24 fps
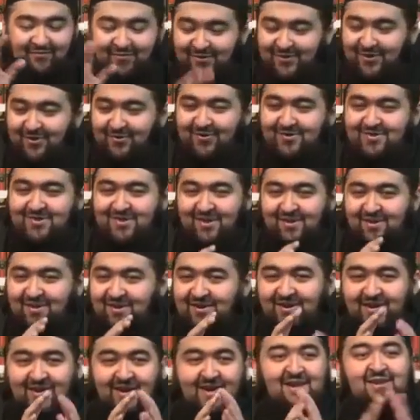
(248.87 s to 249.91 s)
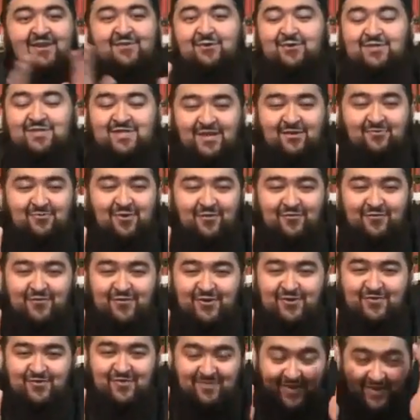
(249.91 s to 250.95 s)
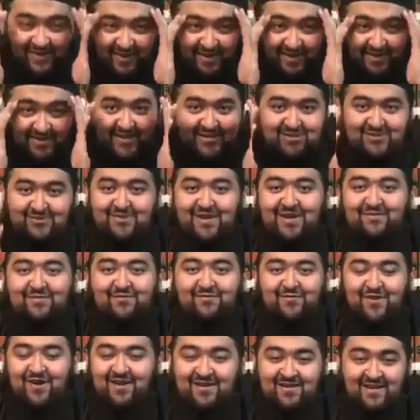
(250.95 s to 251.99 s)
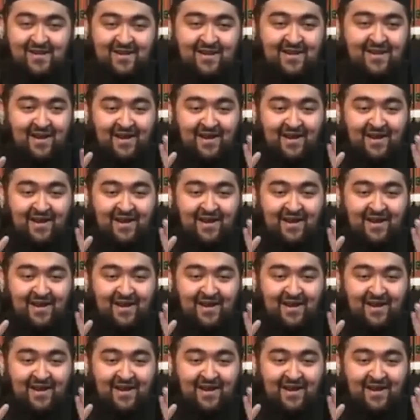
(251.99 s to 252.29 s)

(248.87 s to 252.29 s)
If you know what they are, seek refuge from Allah that you never find